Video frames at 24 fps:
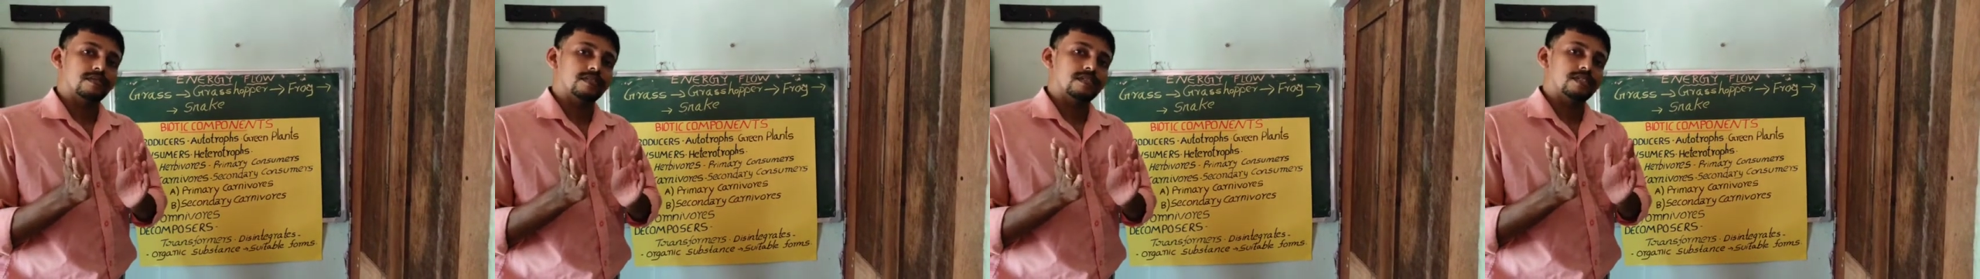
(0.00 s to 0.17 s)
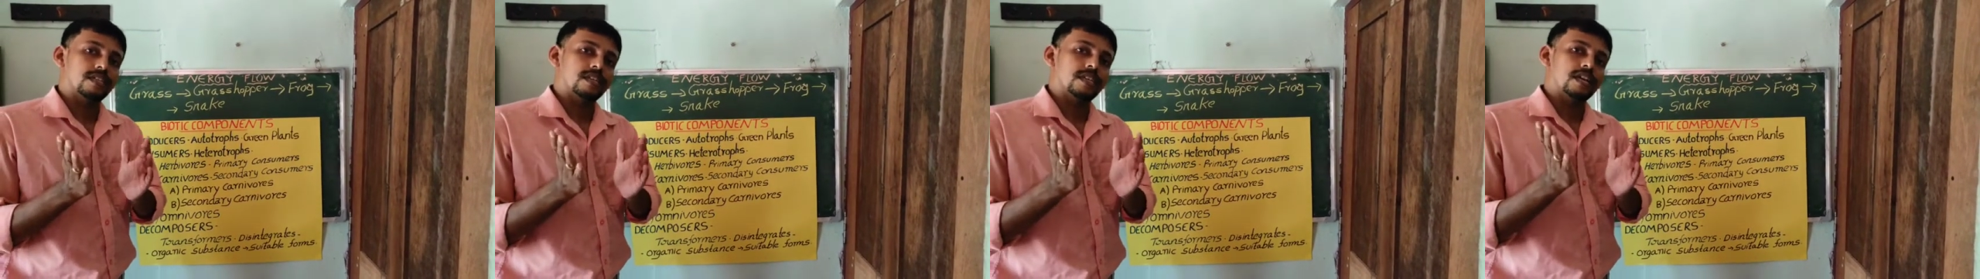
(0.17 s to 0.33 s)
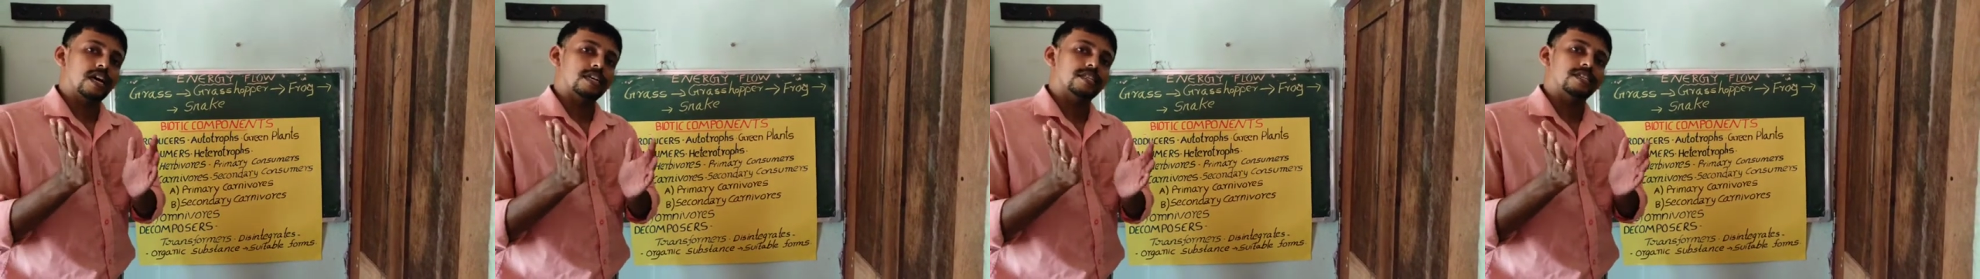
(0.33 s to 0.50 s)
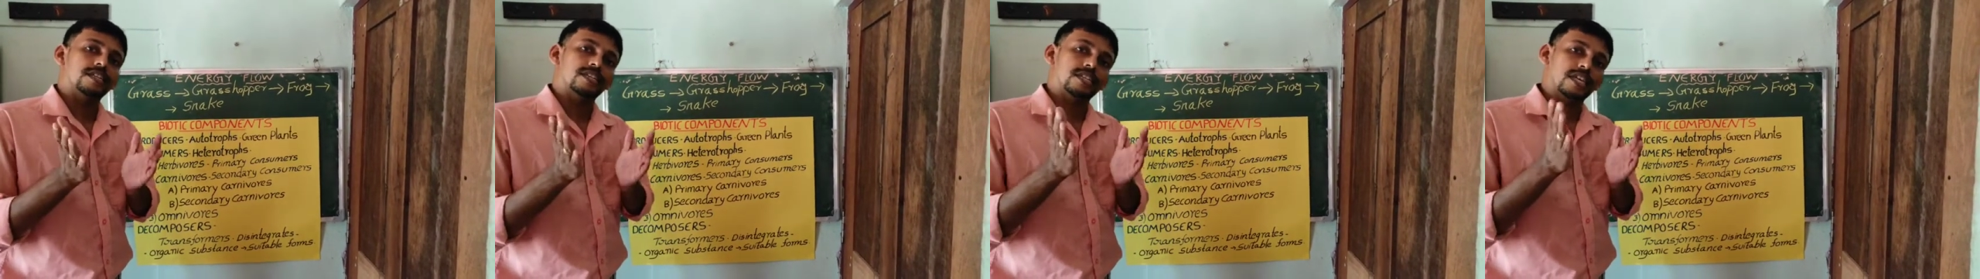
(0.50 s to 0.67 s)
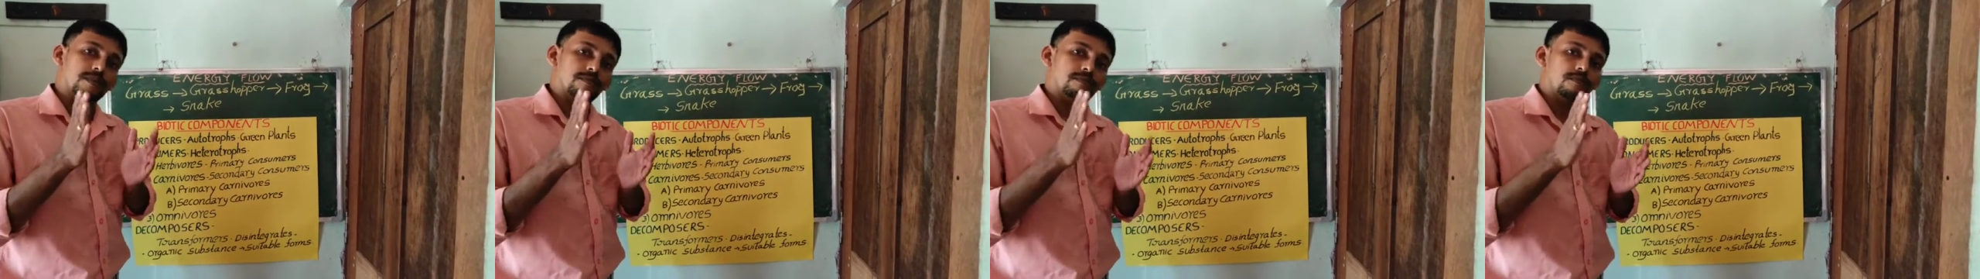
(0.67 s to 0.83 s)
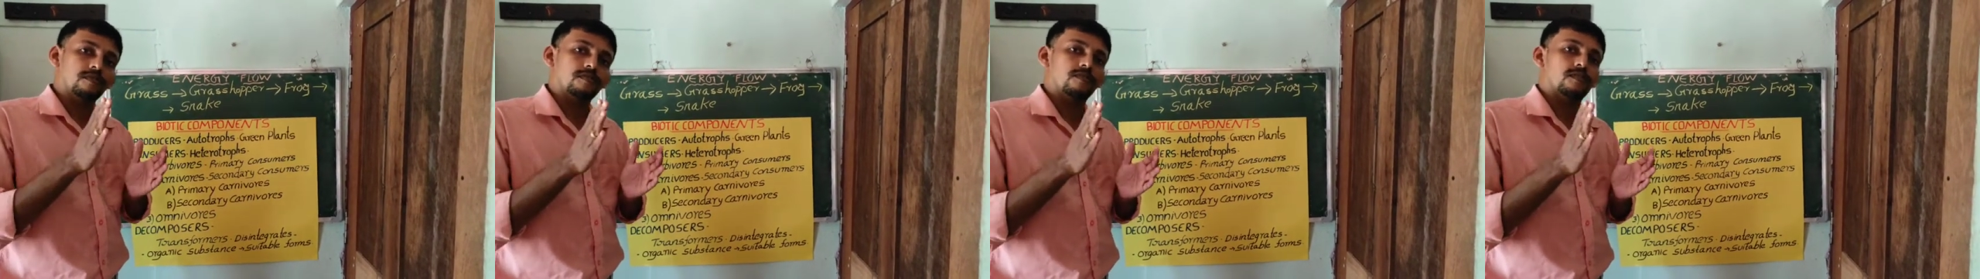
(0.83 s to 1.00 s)
then other
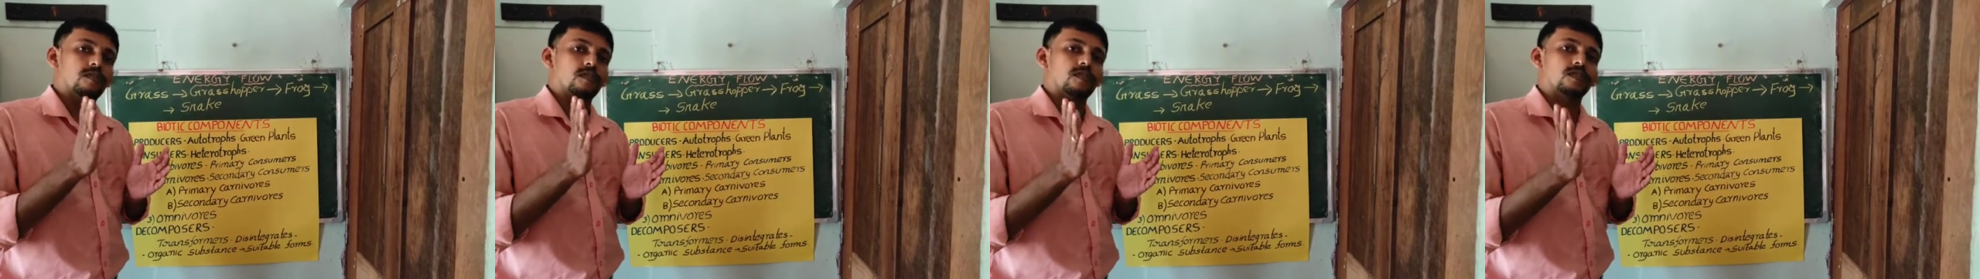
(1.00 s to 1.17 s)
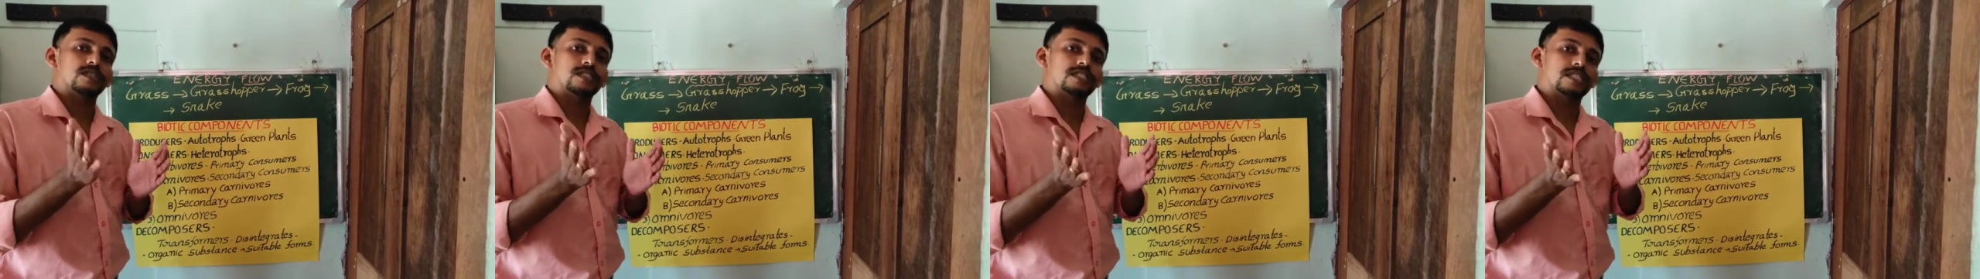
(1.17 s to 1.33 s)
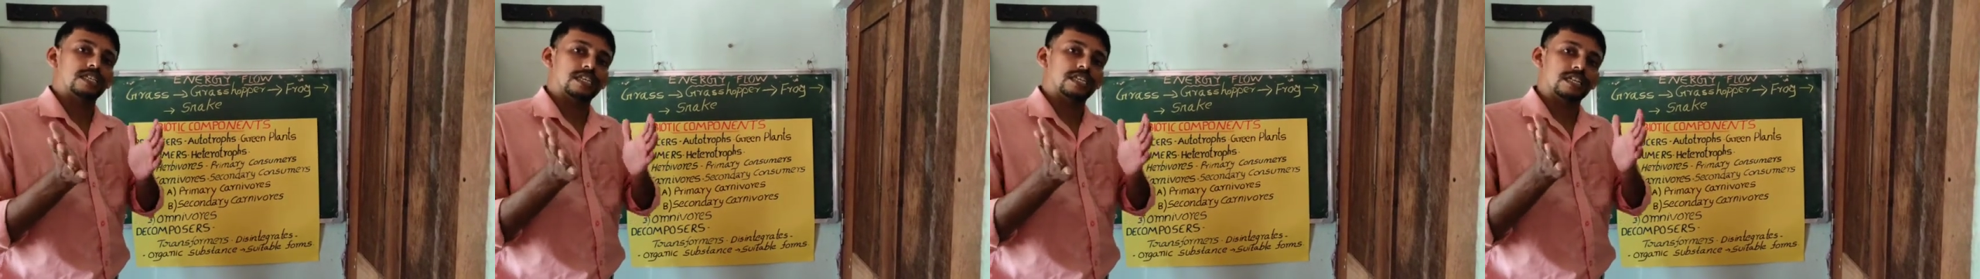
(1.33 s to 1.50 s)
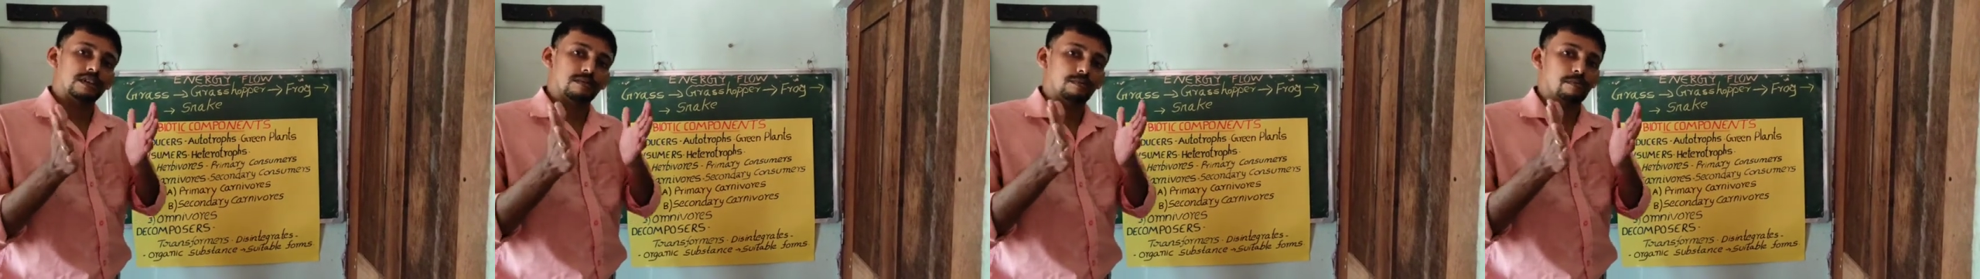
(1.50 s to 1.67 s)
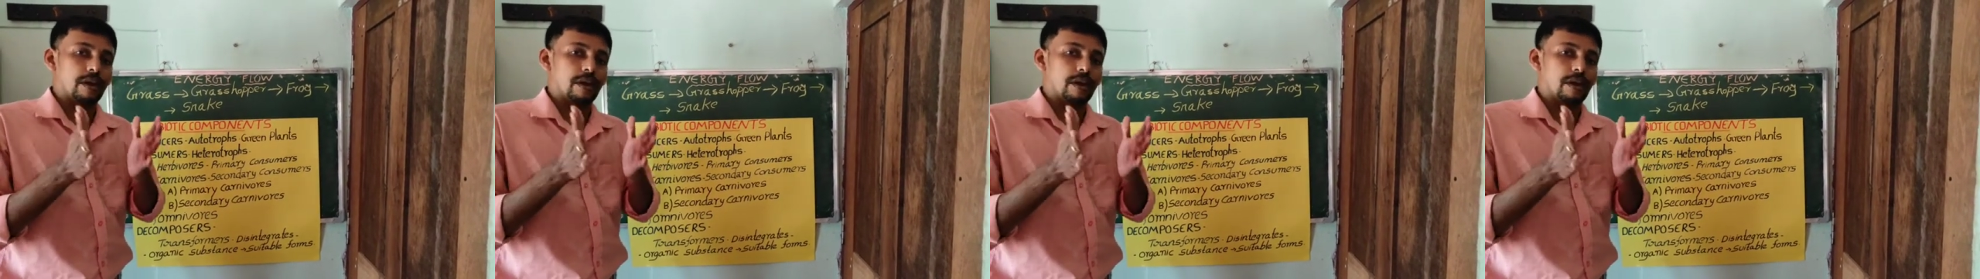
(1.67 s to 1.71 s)
type of photosynthetic